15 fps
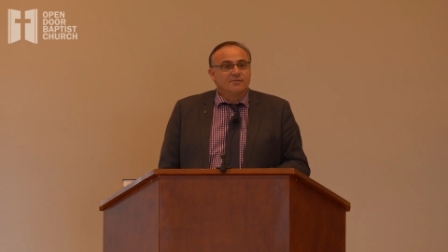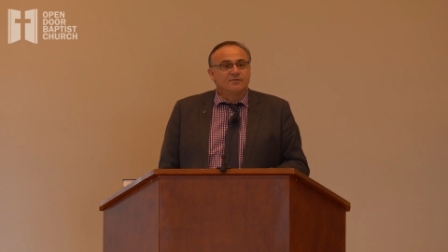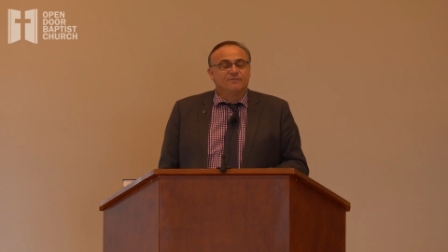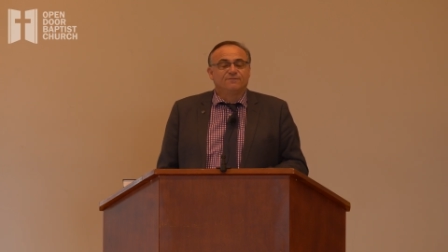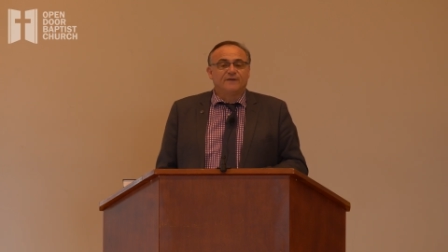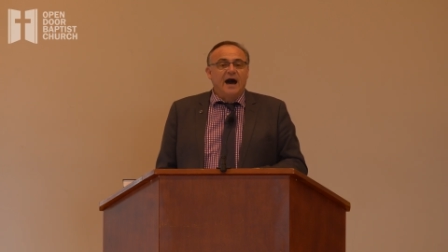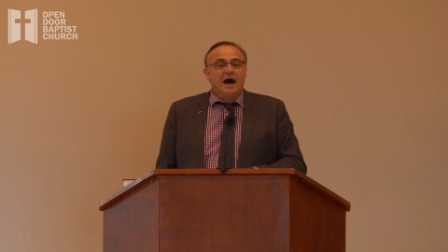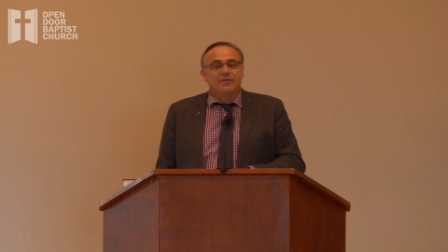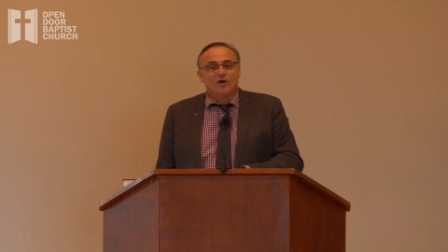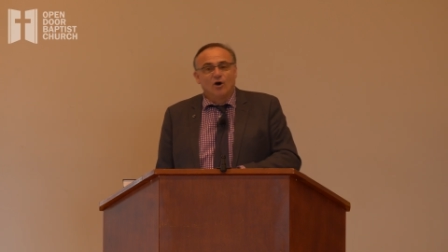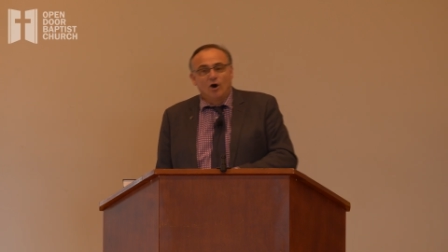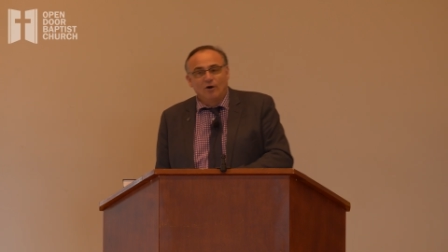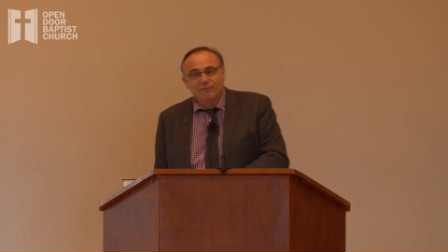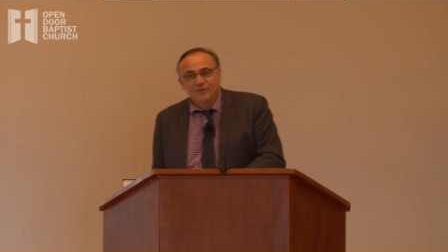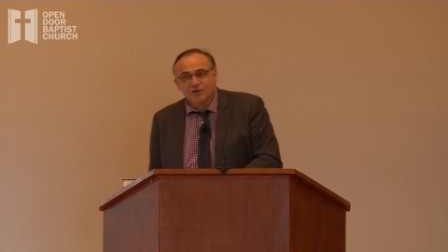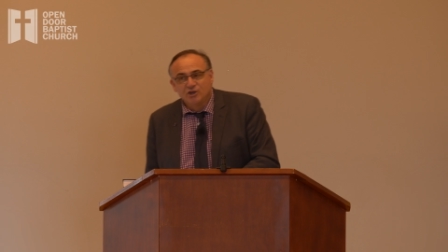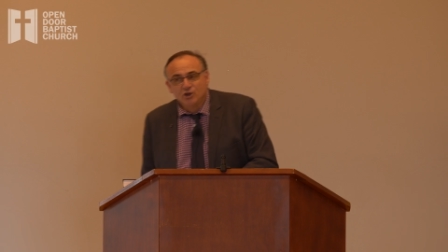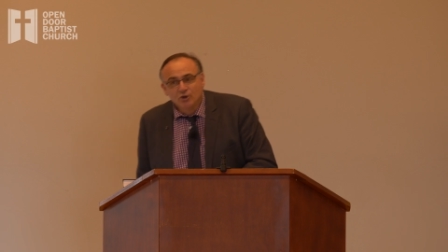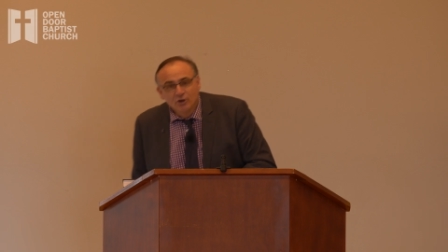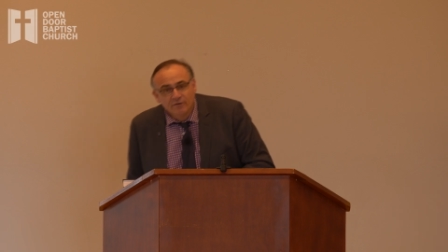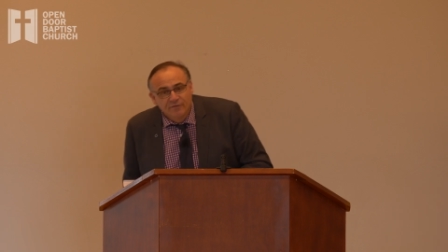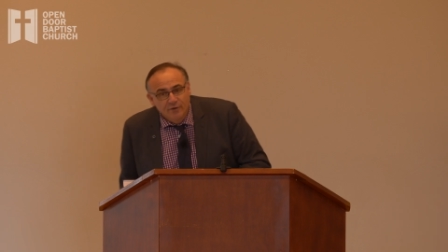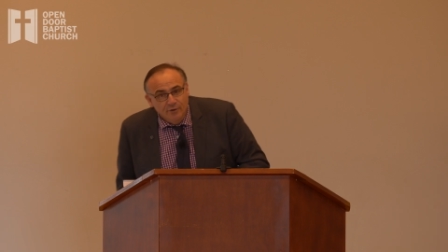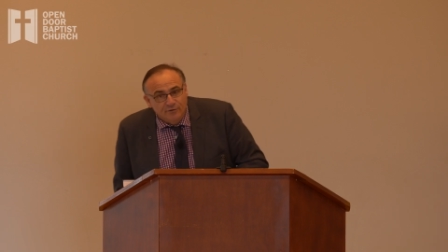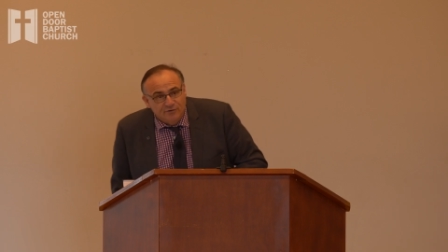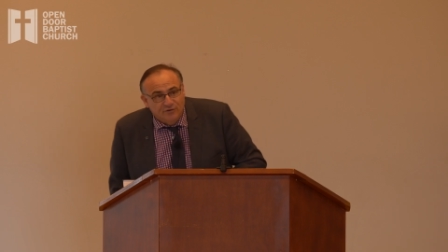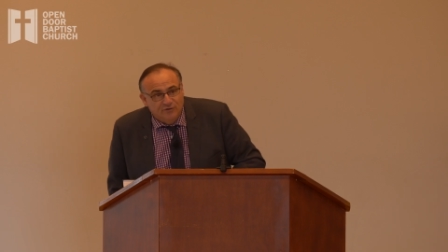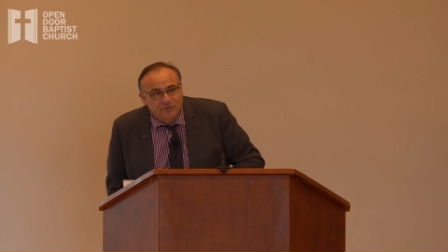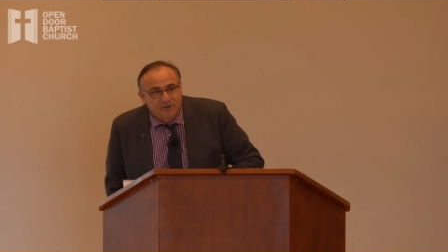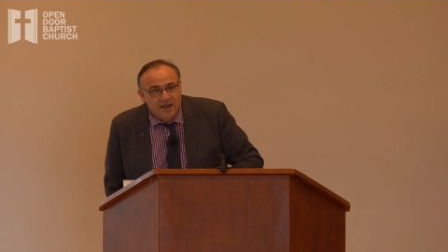the Father of the
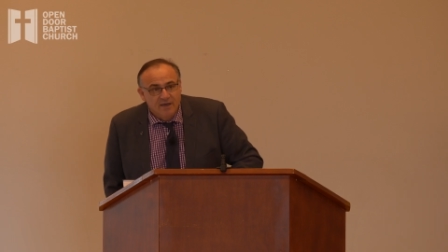universe.